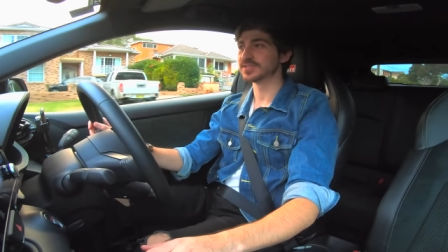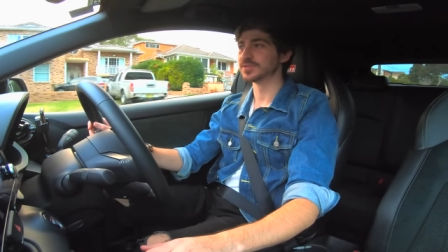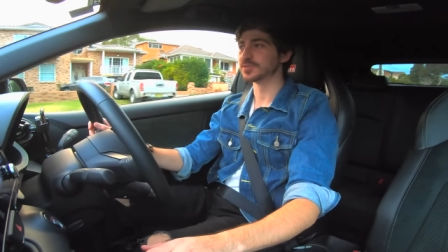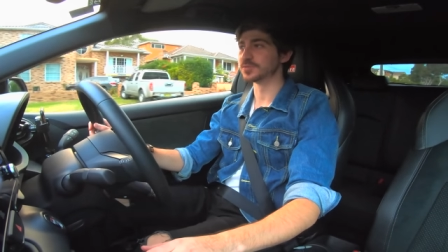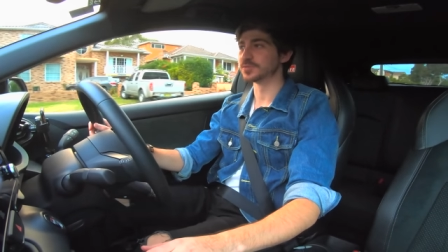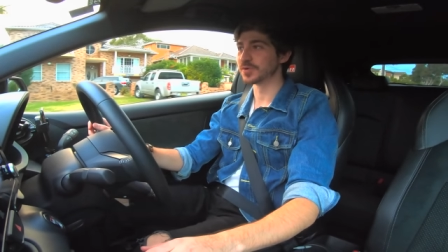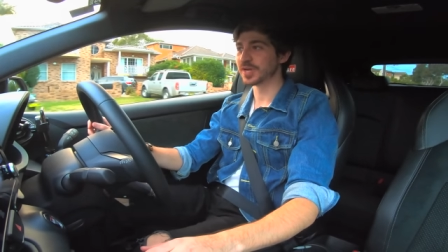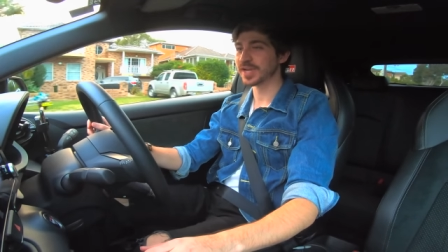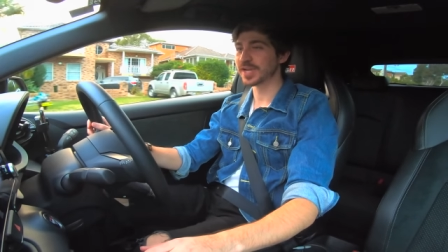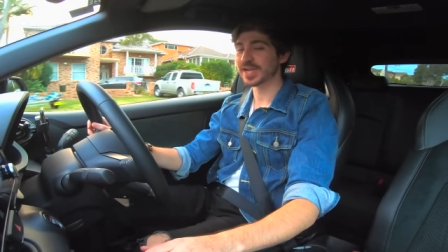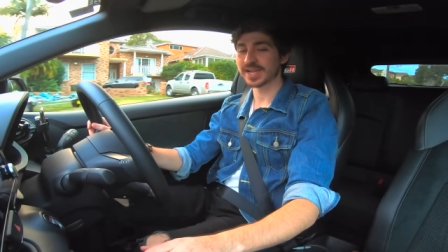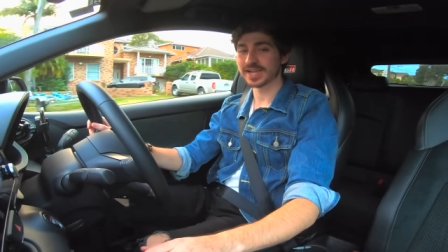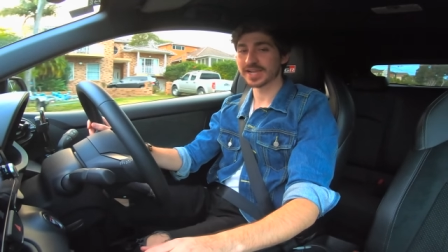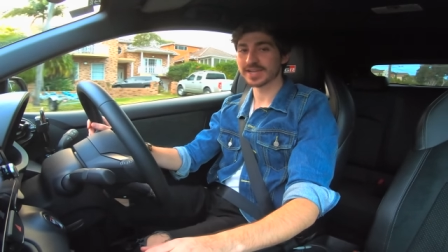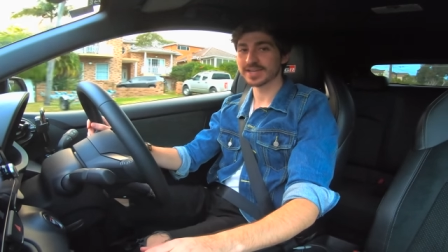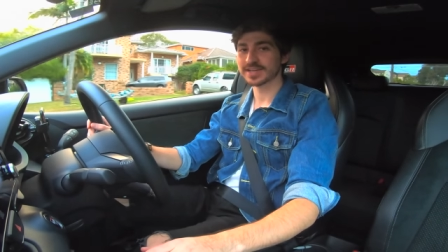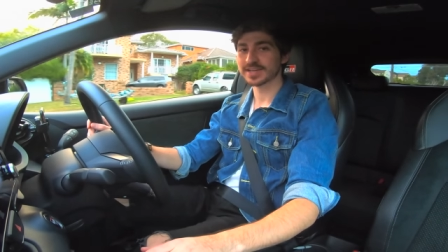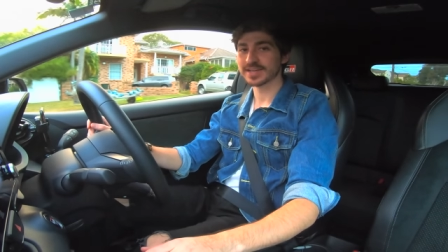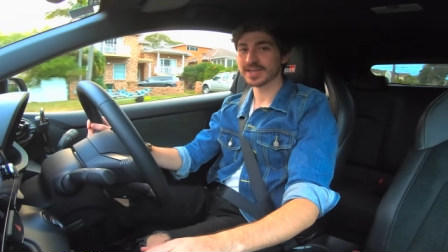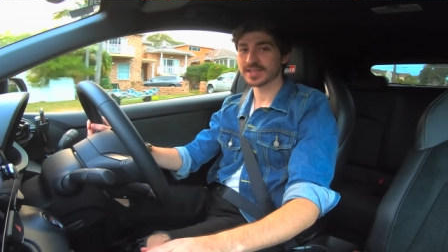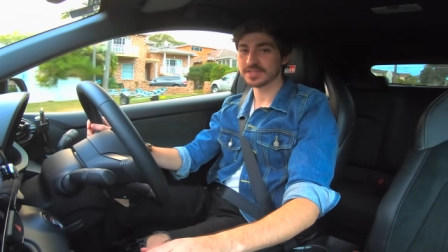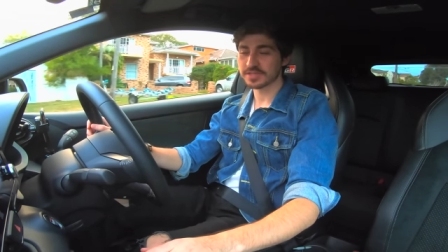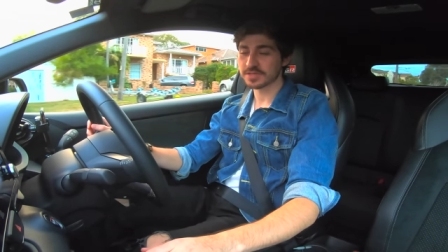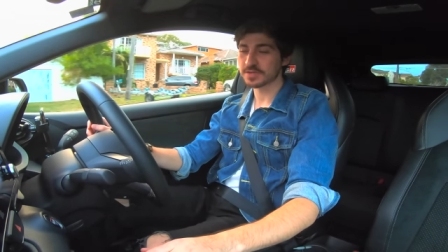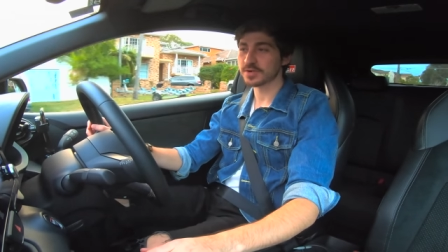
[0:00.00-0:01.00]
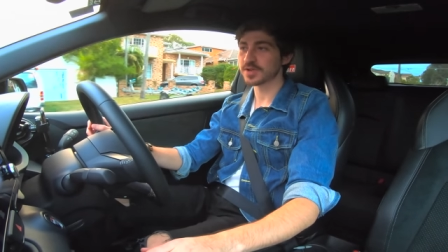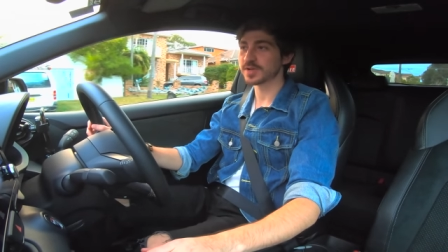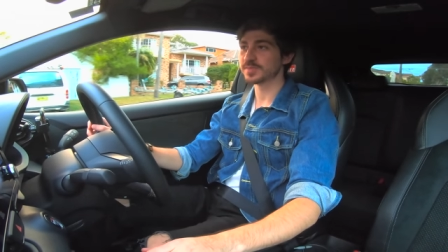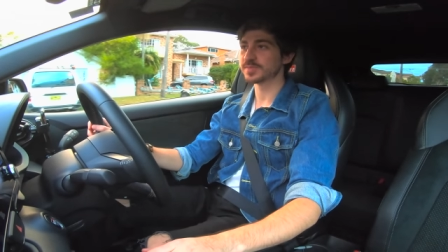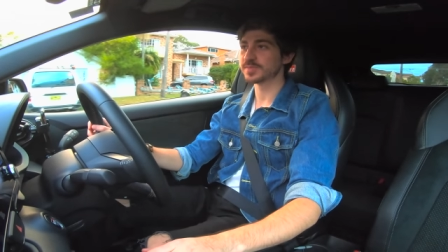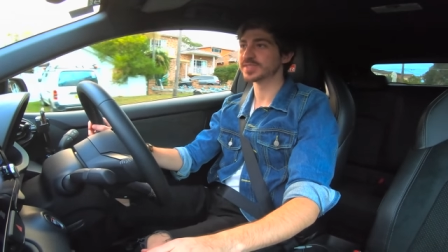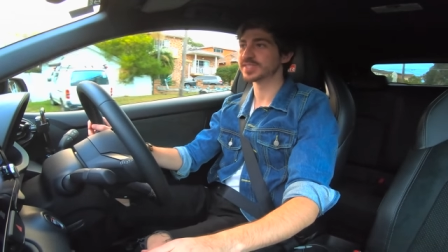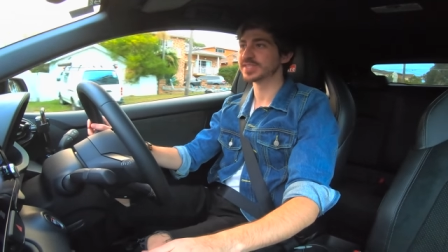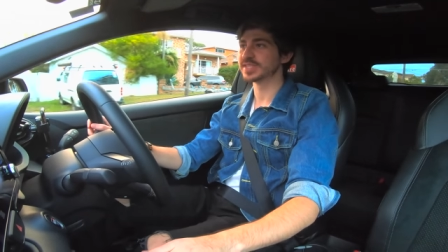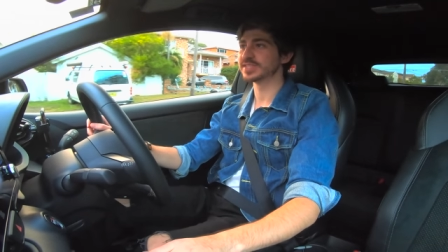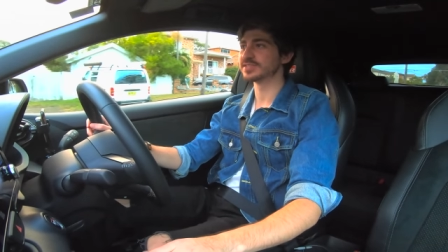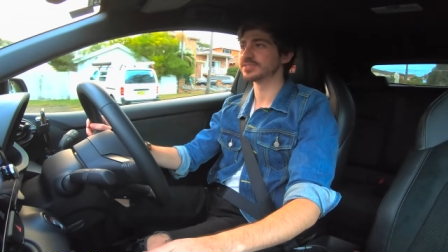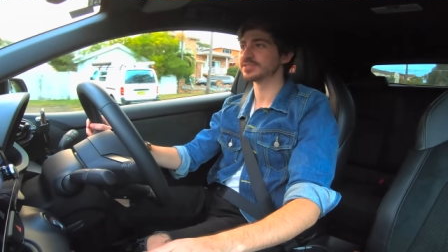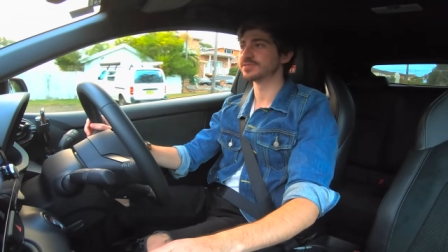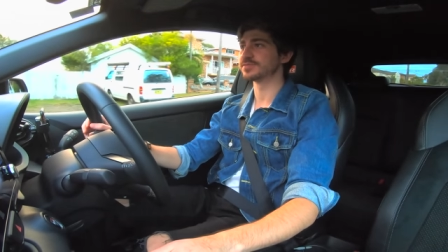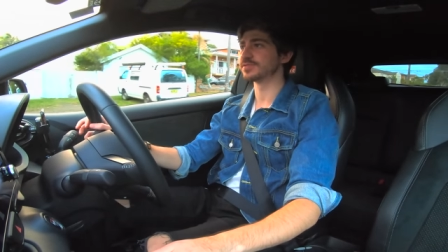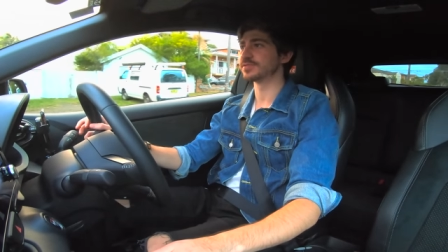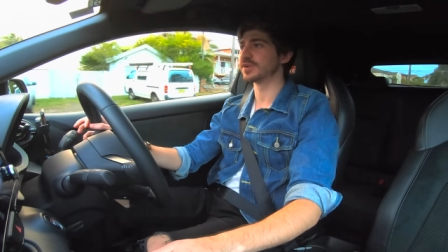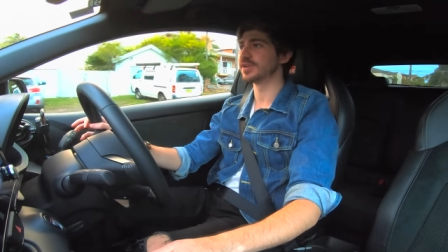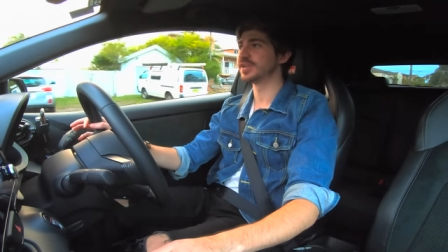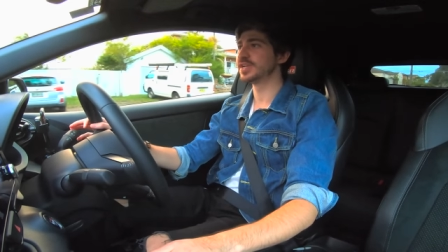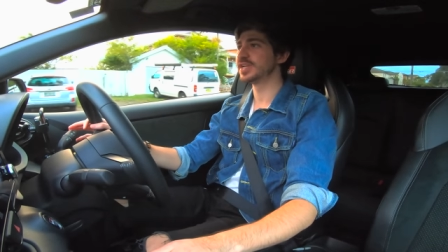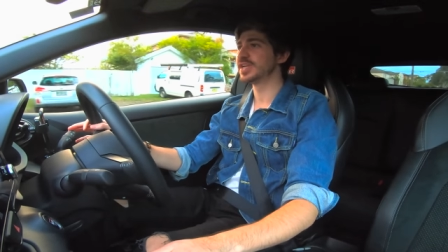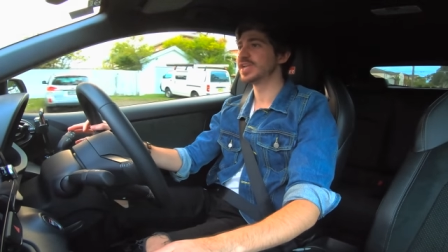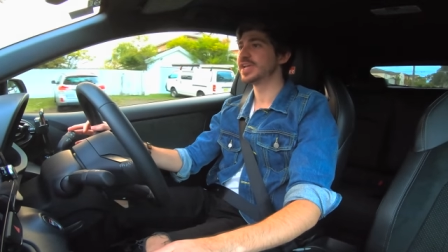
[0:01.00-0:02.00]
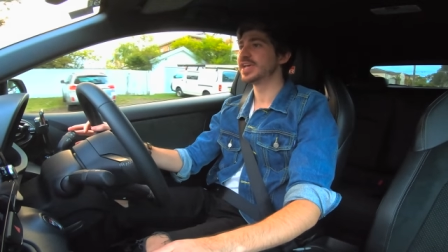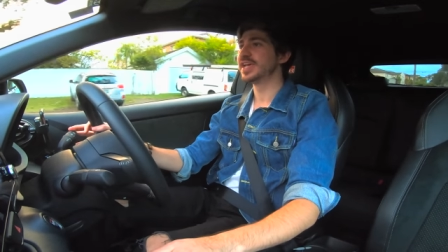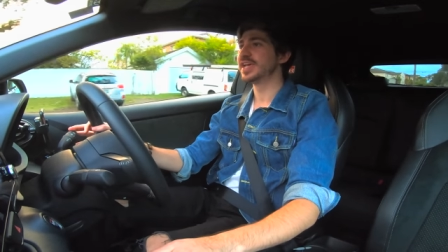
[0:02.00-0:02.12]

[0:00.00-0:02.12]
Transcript: the rear and 30% to the front,